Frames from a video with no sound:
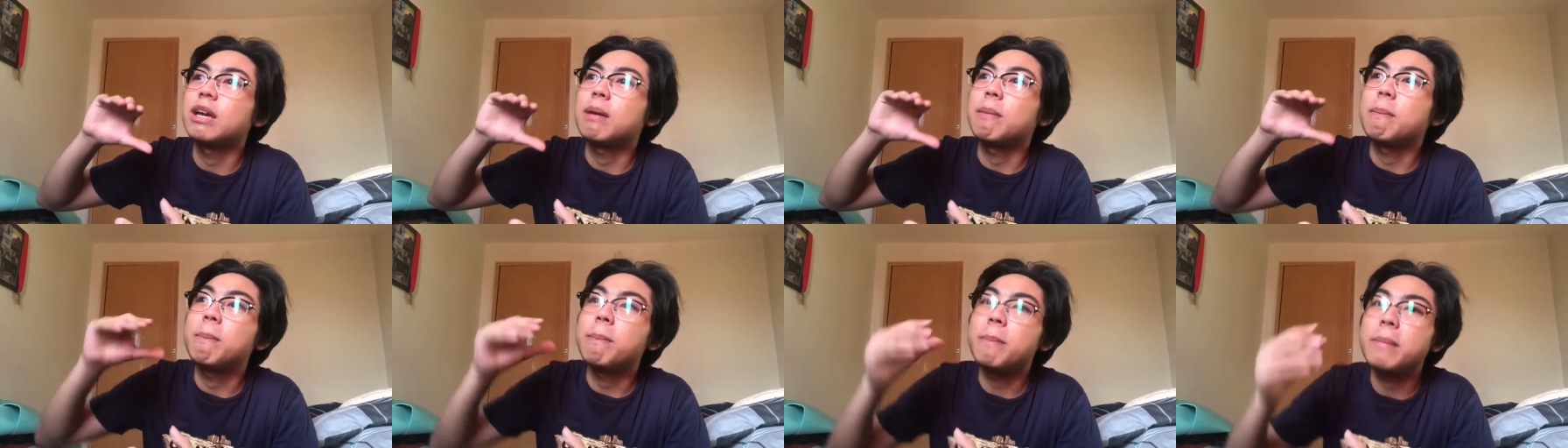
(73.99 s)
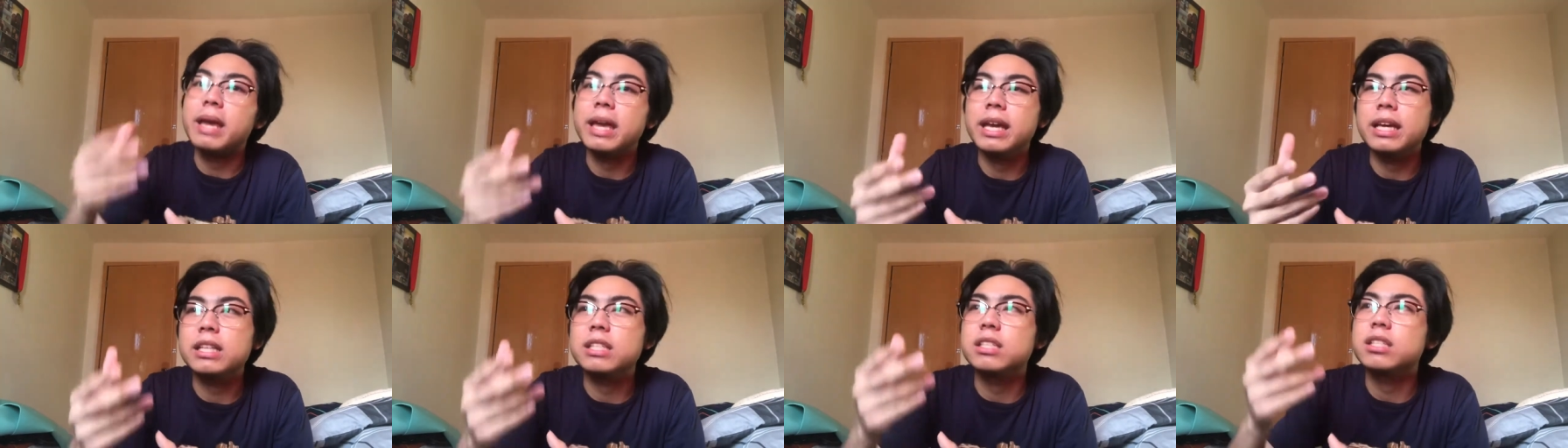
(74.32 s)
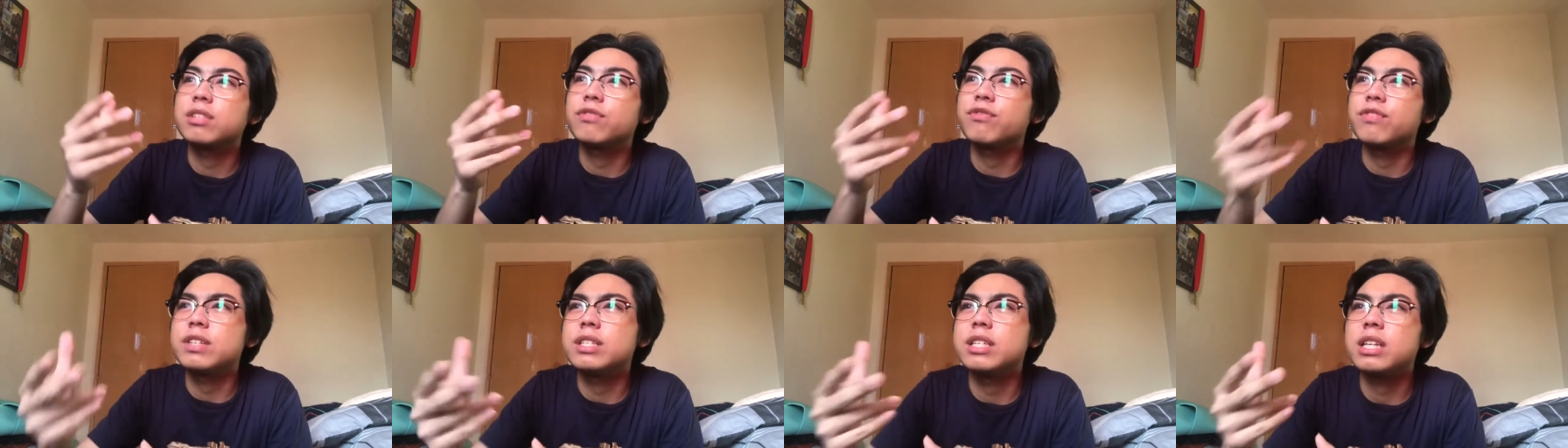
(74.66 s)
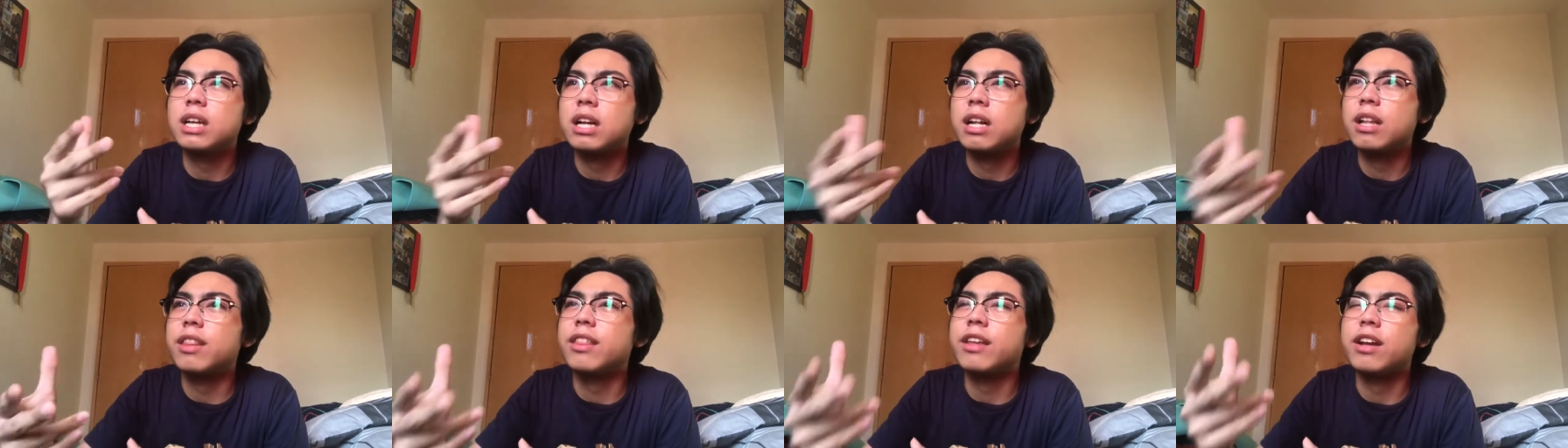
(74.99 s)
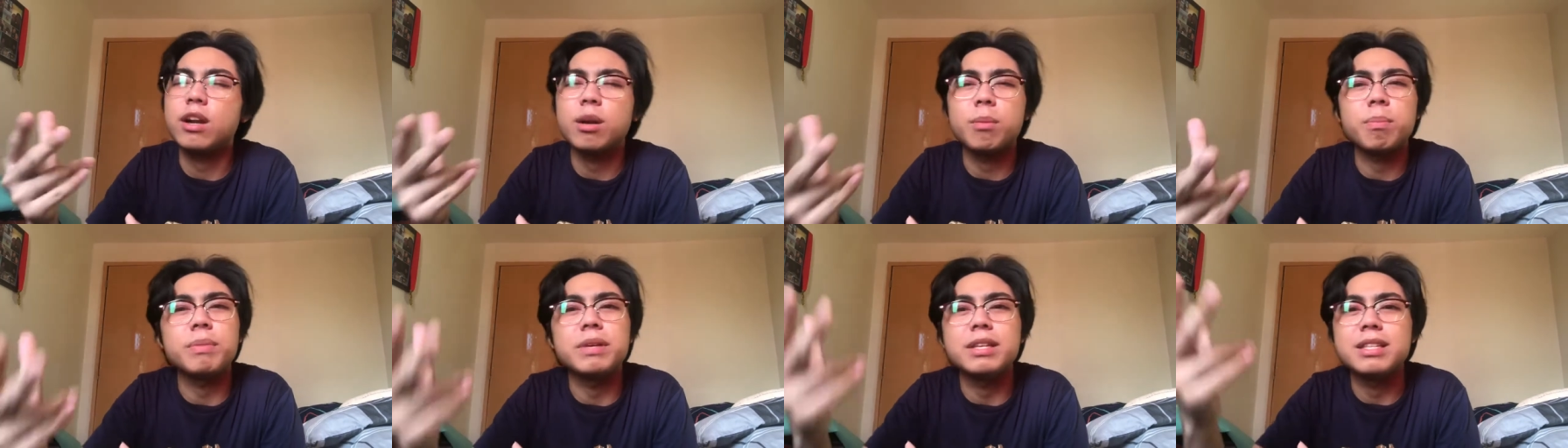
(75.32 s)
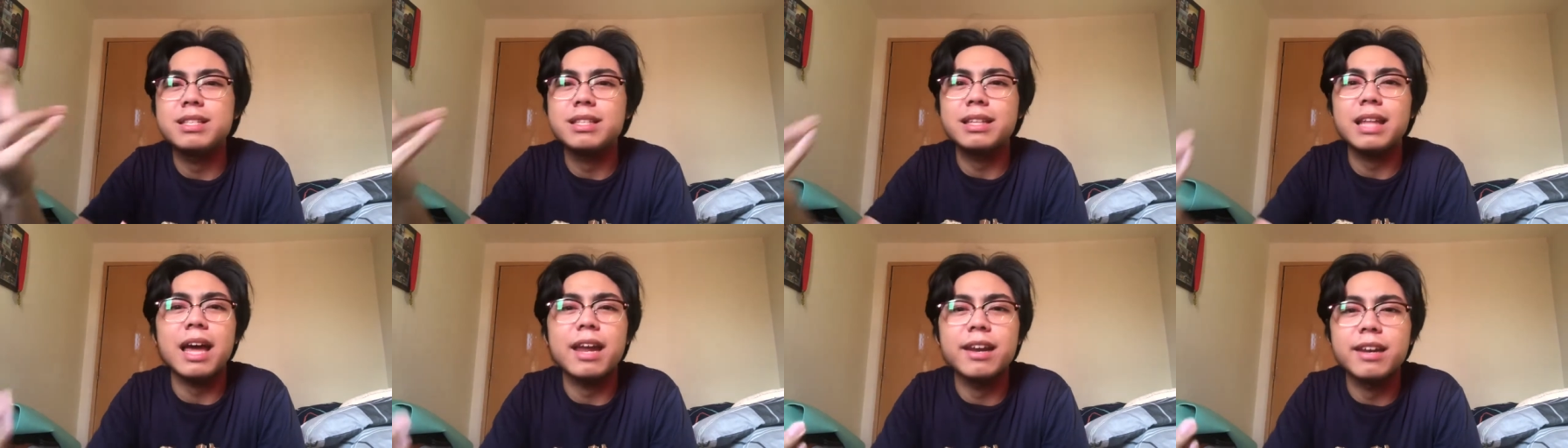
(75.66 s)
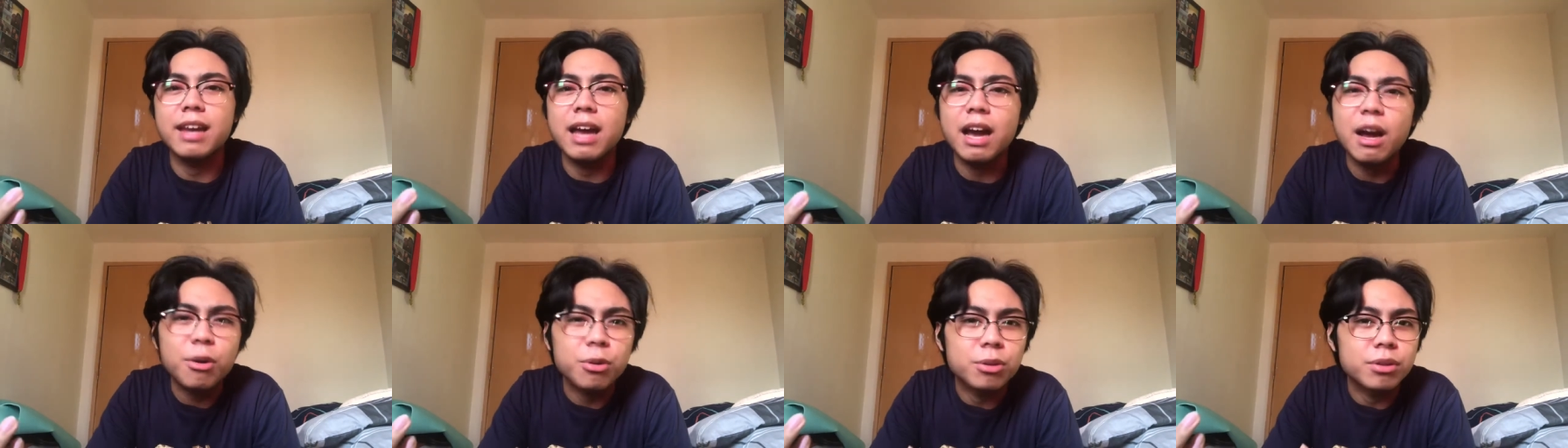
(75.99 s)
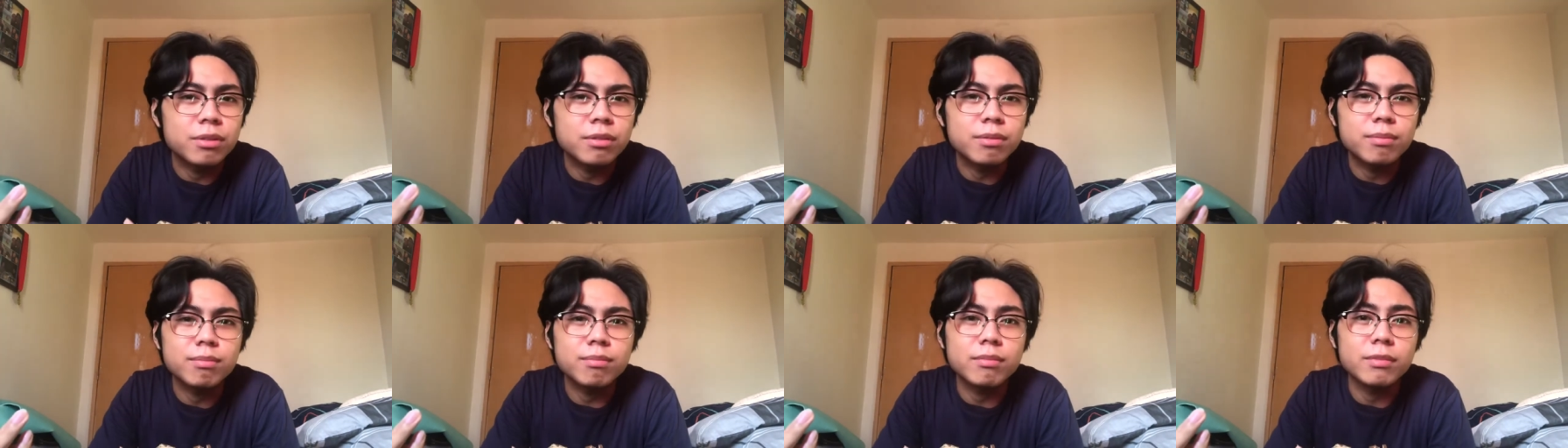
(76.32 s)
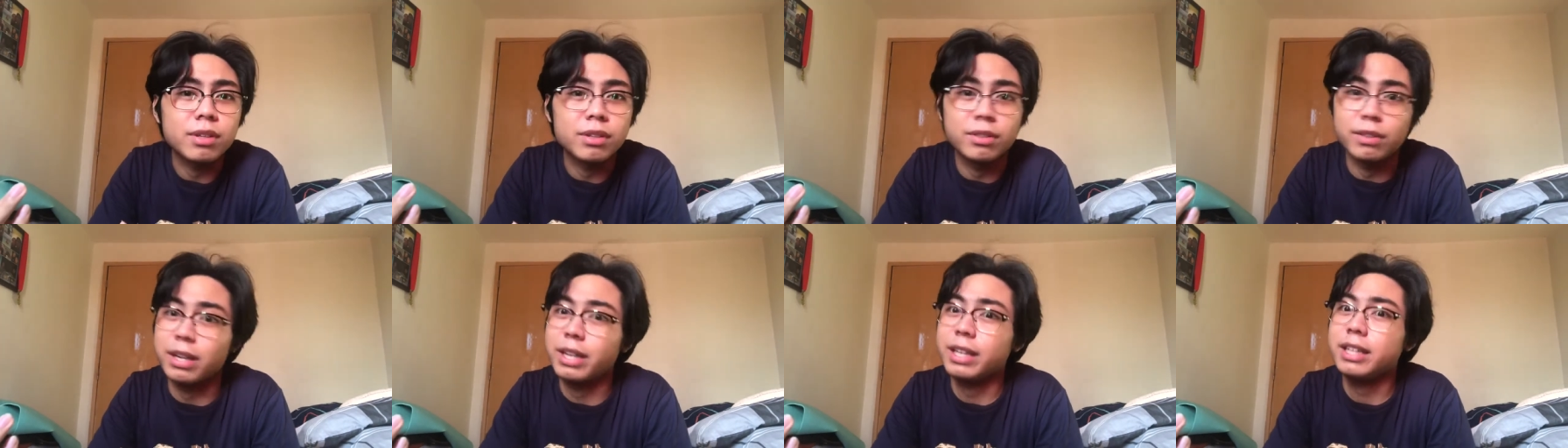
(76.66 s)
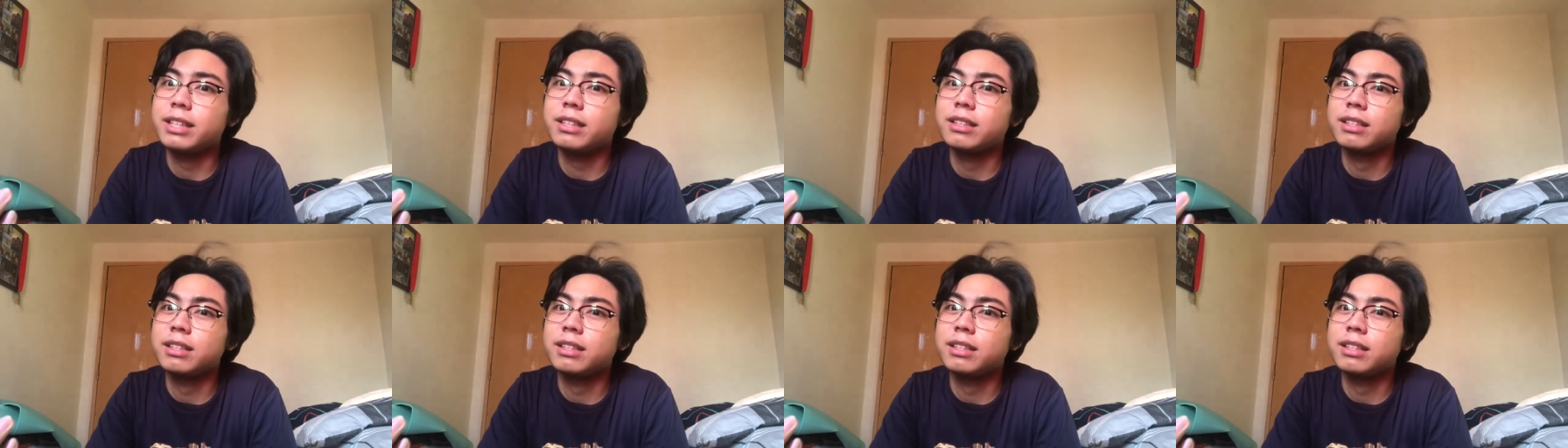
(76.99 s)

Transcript: makes physical therapy stand out right